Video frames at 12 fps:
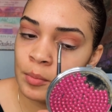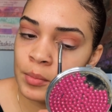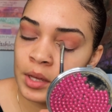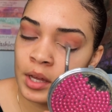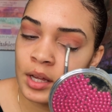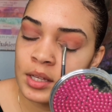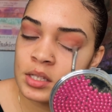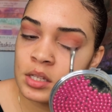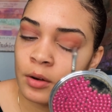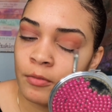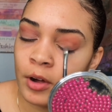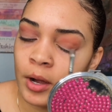because
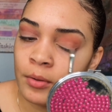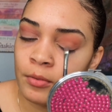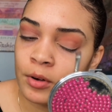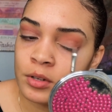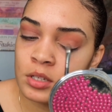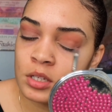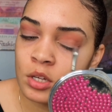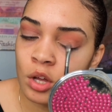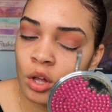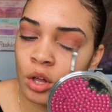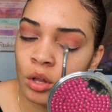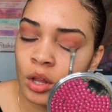they're very
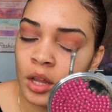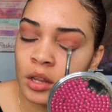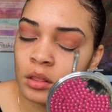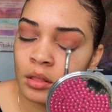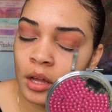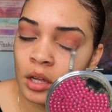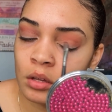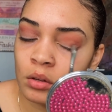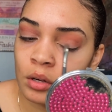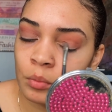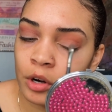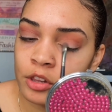versatile and like you
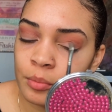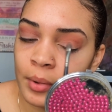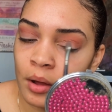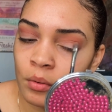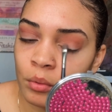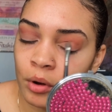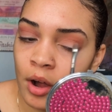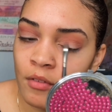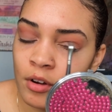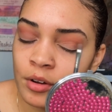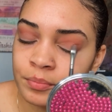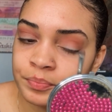can wear them out wherever.